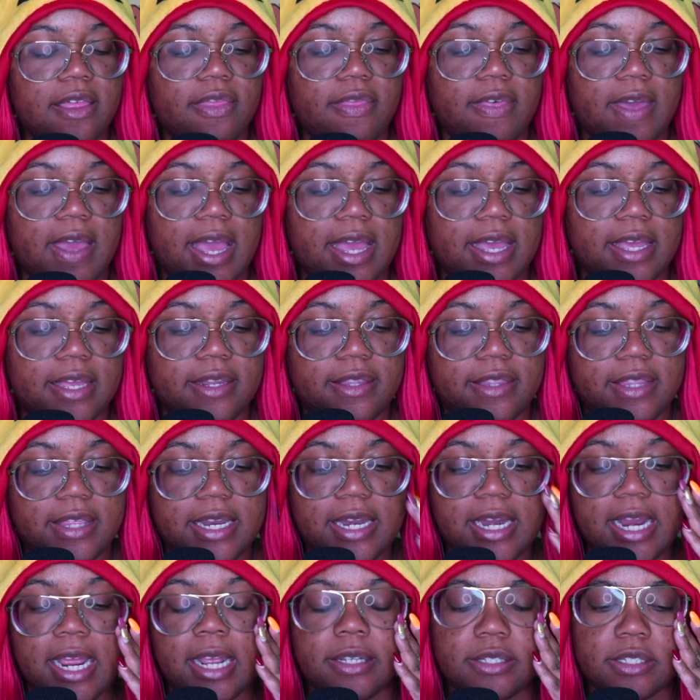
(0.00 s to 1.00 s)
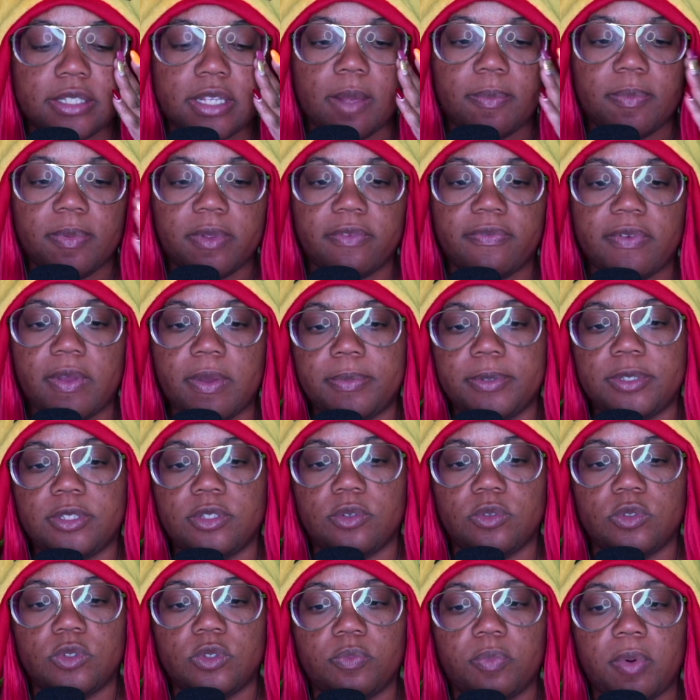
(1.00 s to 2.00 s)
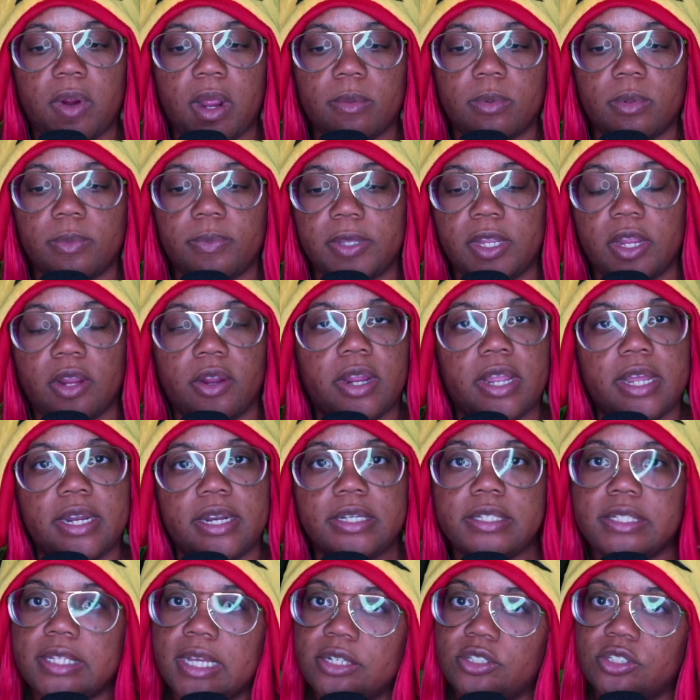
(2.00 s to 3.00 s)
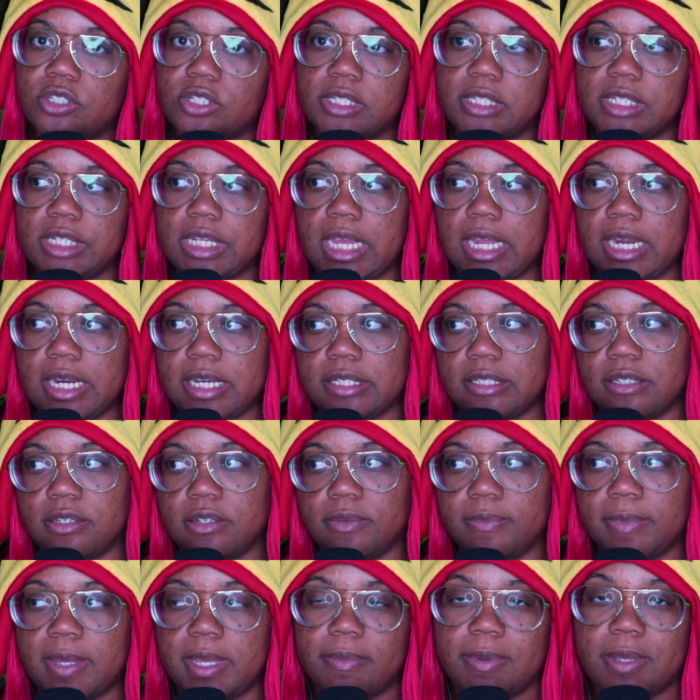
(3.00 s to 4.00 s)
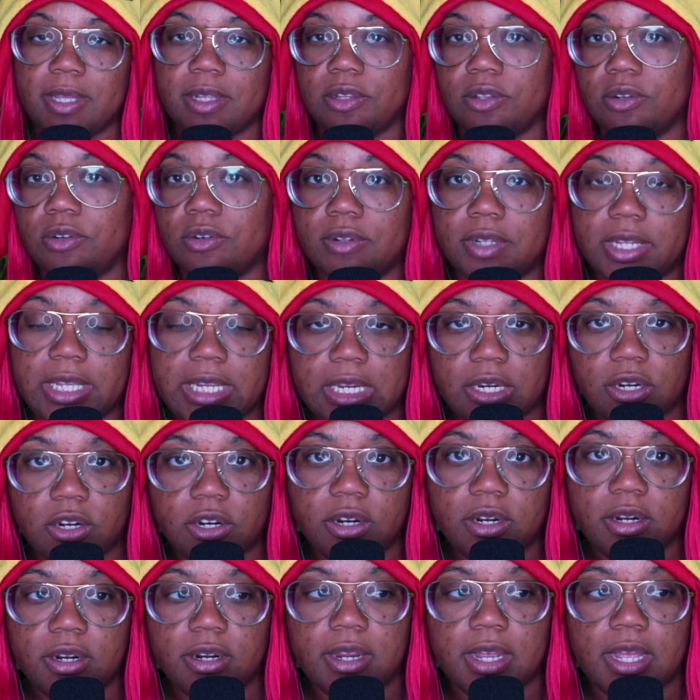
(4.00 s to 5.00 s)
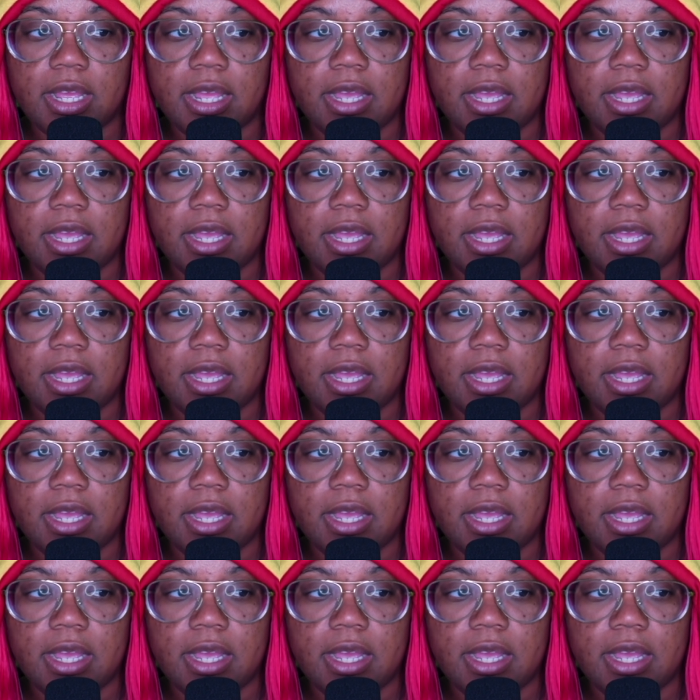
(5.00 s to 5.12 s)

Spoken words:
that the next couple of episodes probably aren't gonna touch this again until maybe a little later.